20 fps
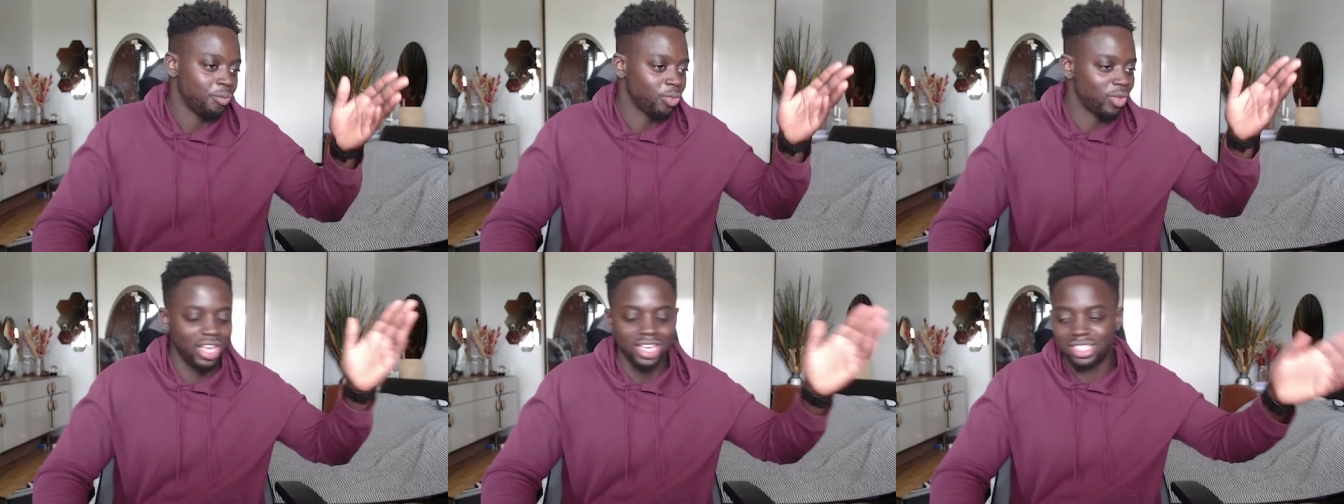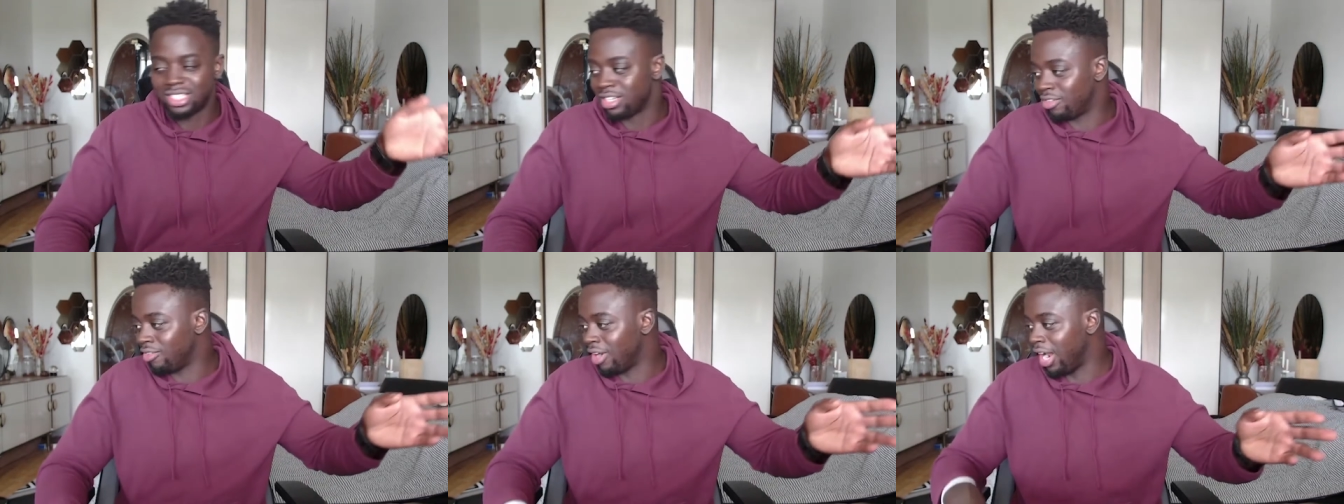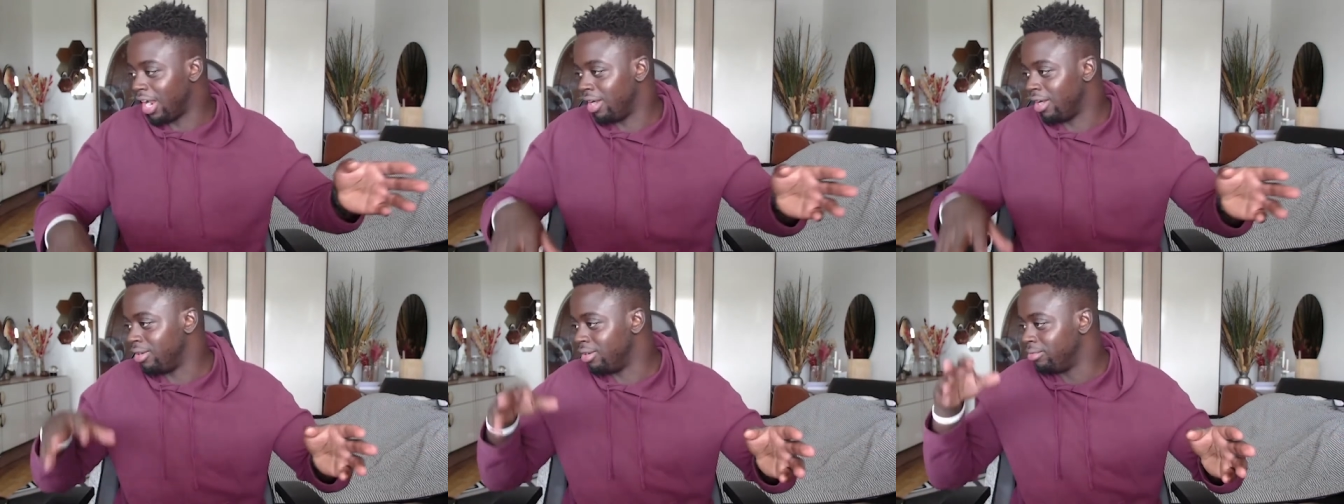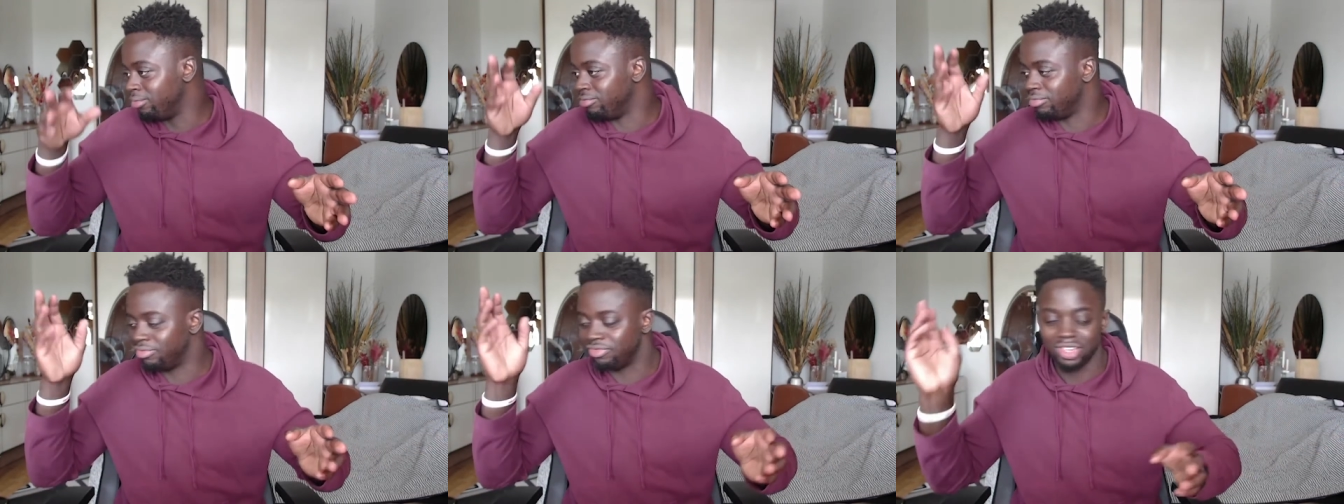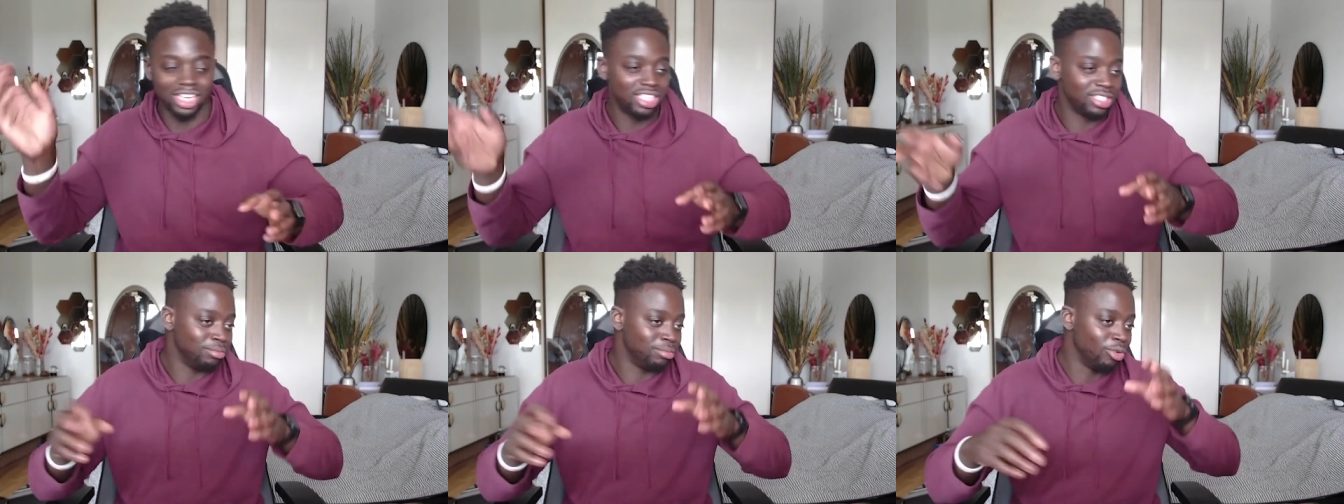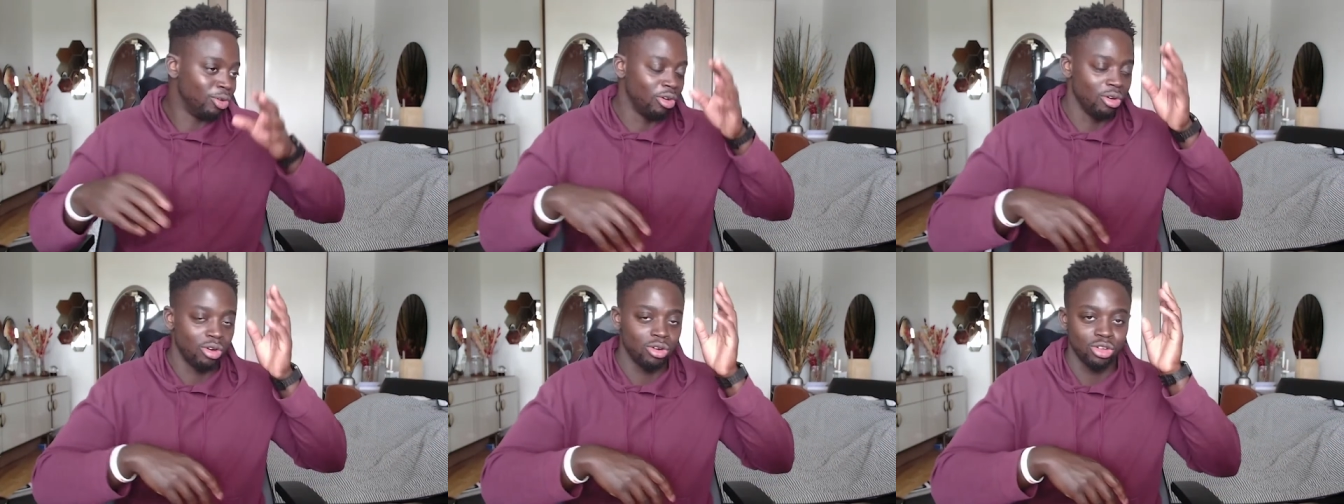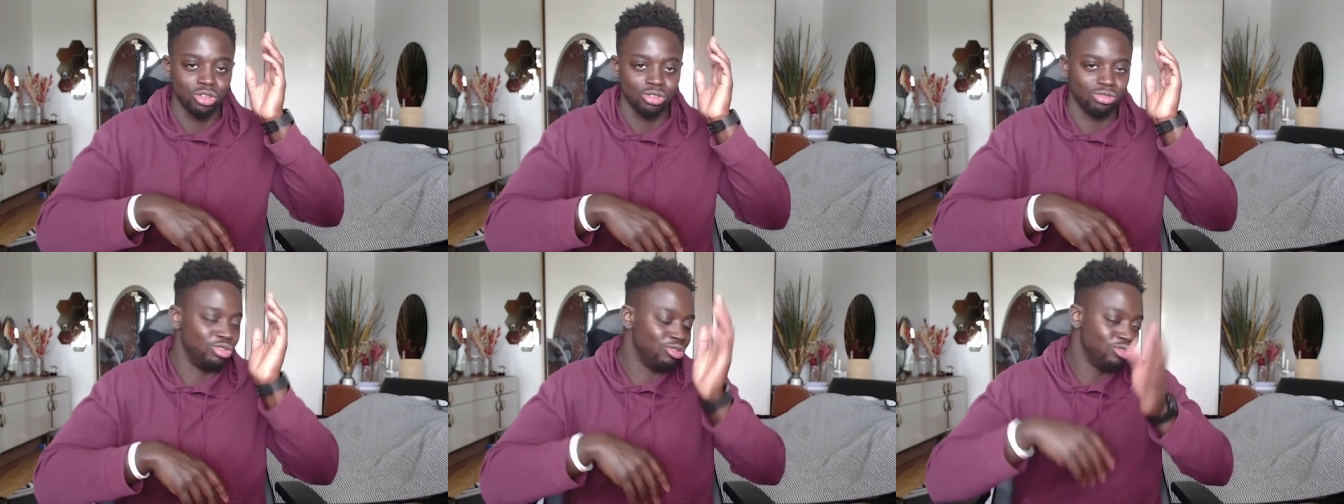Instagram, Facebook,
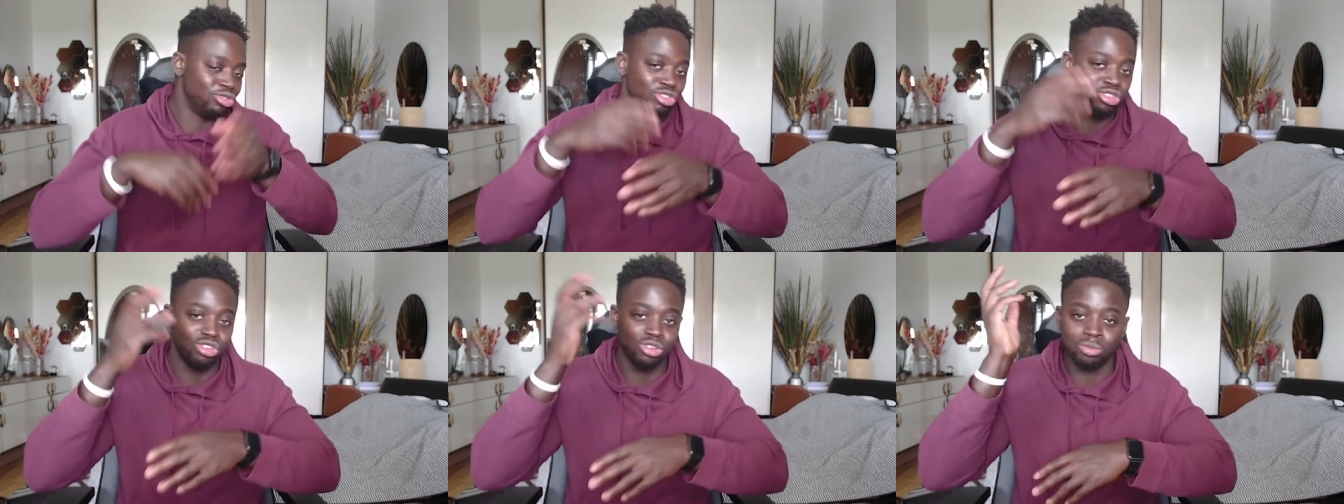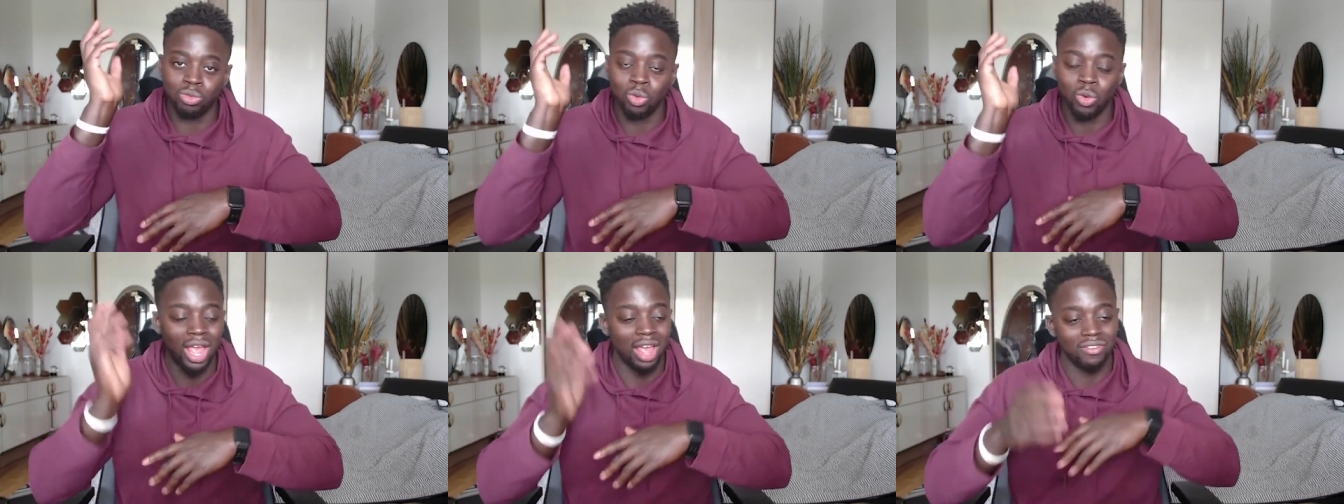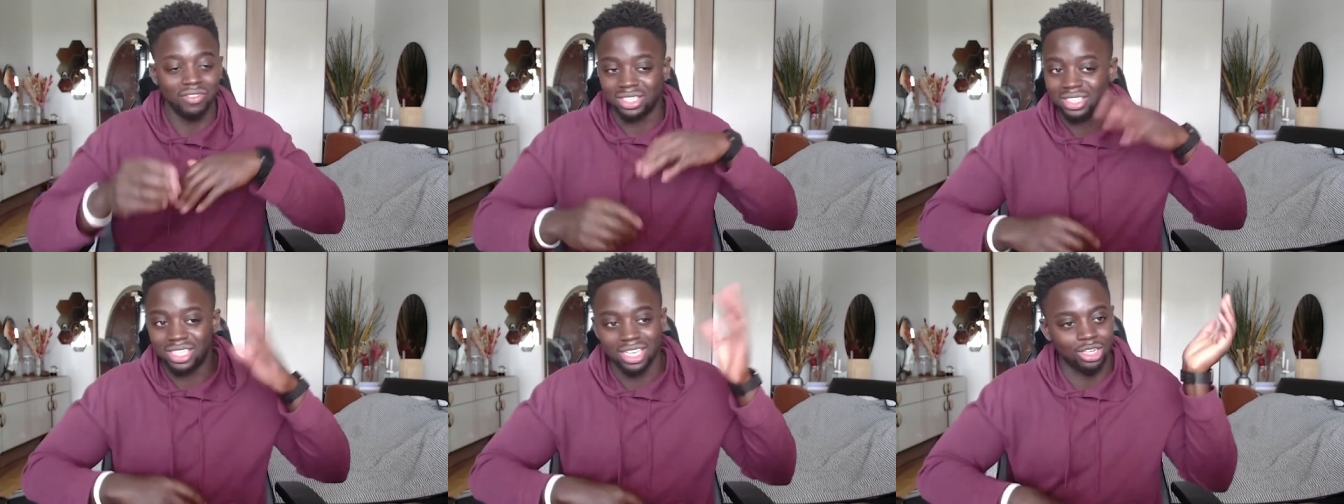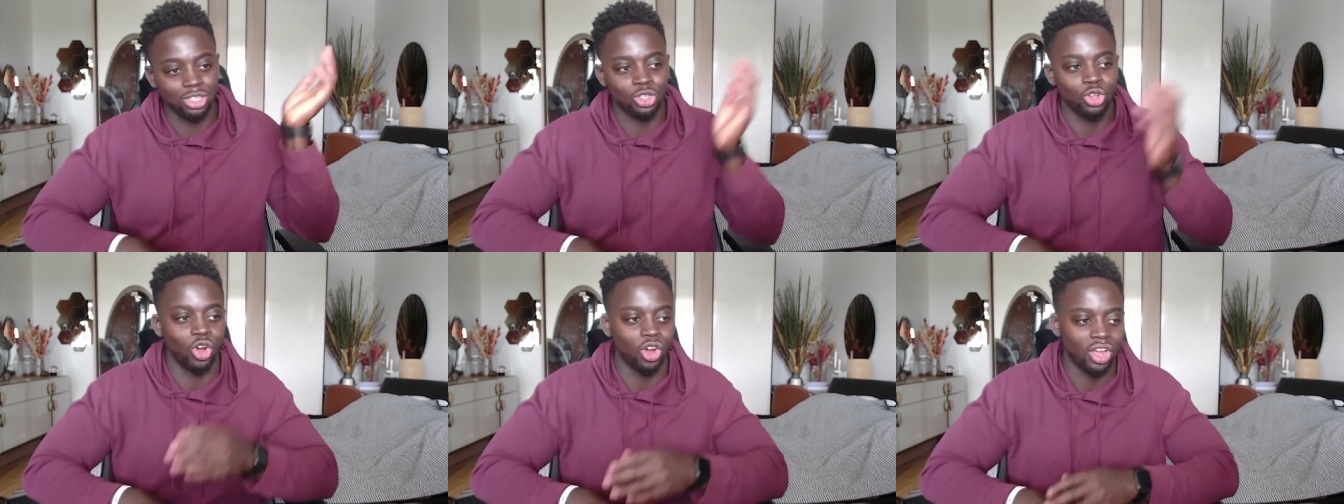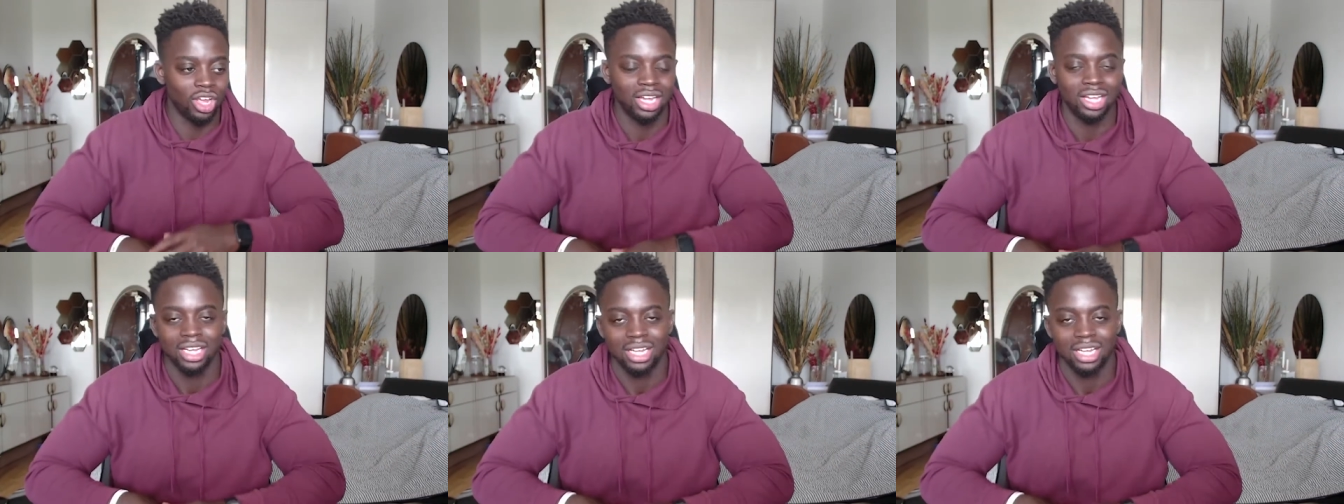YouTube, wherever, TikTok,